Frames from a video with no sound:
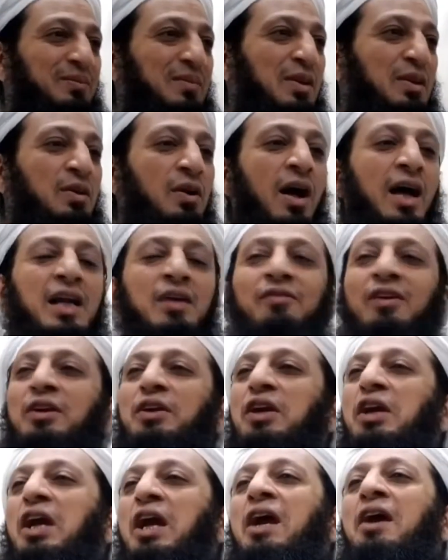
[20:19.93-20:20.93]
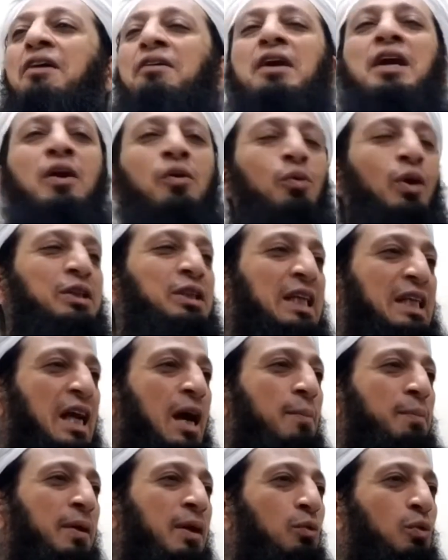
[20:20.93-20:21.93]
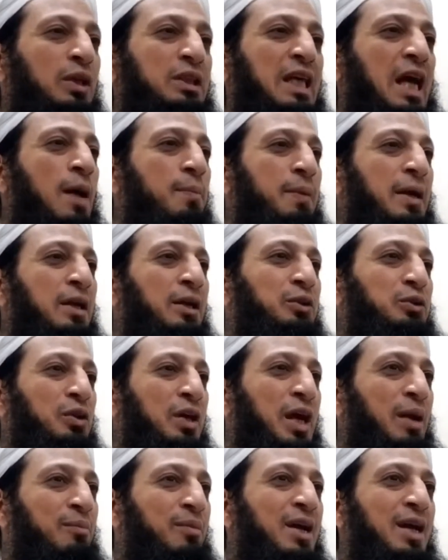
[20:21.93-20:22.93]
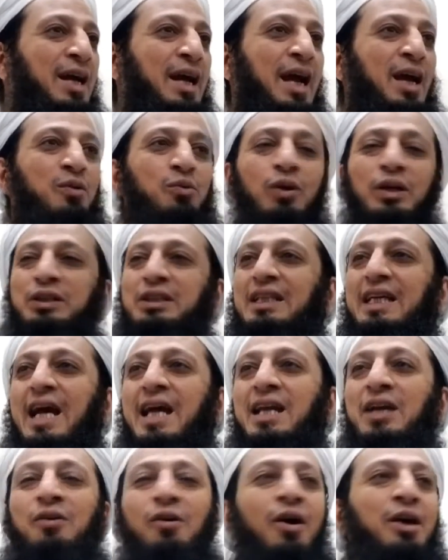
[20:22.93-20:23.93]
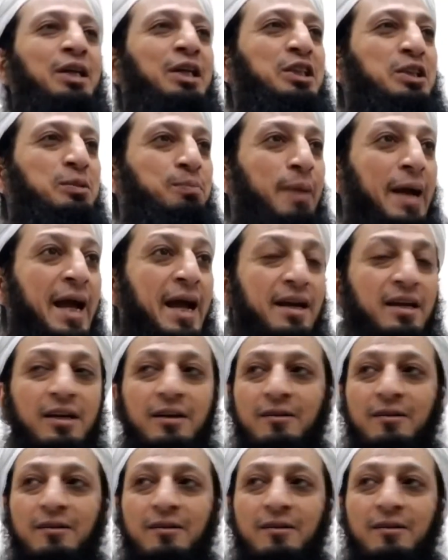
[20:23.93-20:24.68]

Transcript: not even caring what's, what's happening to him and what's getting on his back.